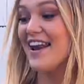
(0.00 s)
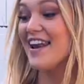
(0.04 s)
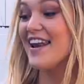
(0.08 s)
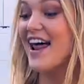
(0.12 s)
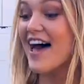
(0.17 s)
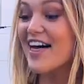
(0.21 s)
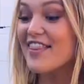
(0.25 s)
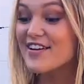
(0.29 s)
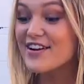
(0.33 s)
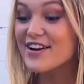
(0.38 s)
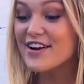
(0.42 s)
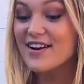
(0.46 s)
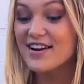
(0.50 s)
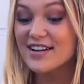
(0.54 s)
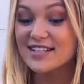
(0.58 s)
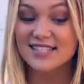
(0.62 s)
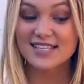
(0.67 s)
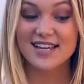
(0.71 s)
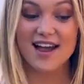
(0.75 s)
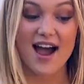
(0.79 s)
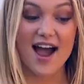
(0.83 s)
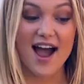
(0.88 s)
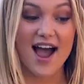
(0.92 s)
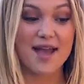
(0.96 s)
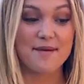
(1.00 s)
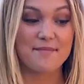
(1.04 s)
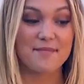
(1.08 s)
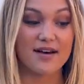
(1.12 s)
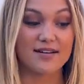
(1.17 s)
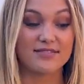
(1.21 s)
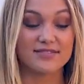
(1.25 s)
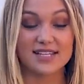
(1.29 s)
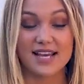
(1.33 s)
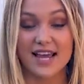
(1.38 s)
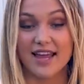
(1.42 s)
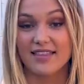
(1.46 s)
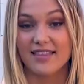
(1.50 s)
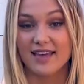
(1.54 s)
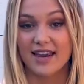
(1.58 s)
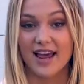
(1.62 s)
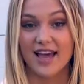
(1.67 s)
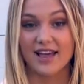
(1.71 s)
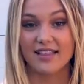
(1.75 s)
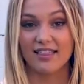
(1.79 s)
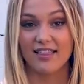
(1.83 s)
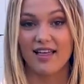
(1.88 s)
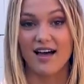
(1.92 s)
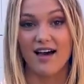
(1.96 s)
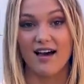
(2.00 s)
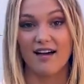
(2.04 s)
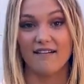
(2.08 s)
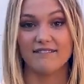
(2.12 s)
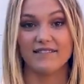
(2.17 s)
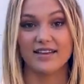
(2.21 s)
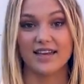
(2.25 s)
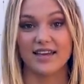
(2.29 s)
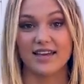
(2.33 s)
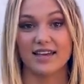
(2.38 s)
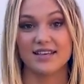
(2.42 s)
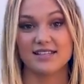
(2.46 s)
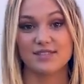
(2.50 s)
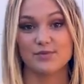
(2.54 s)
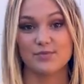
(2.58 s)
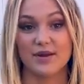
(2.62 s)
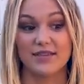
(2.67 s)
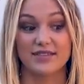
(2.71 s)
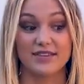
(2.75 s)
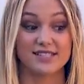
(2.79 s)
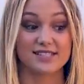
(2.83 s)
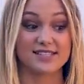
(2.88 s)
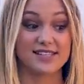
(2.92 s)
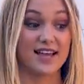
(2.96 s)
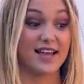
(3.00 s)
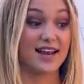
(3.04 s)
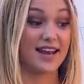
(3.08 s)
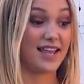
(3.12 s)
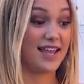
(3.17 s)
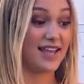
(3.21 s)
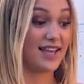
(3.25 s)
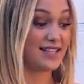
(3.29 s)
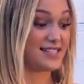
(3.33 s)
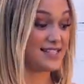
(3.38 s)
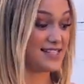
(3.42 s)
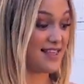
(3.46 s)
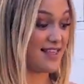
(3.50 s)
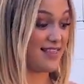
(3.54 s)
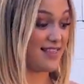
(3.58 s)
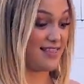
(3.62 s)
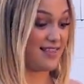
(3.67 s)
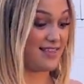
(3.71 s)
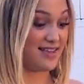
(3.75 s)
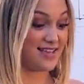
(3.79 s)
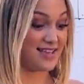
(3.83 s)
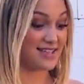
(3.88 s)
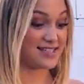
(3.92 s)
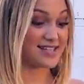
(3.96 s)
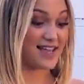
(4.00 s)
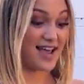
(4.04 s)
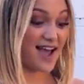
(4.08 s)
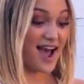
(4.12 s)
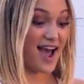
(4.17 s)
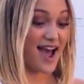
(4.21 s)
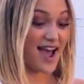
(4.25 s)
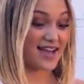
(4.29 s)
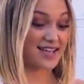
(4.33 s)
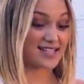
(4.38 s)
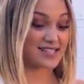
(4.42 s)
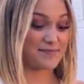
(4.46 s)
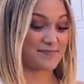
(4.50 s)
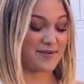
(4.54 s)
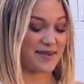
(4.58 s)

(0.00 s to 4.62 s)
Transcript: Another time of day that I love is when the sun hits these guys,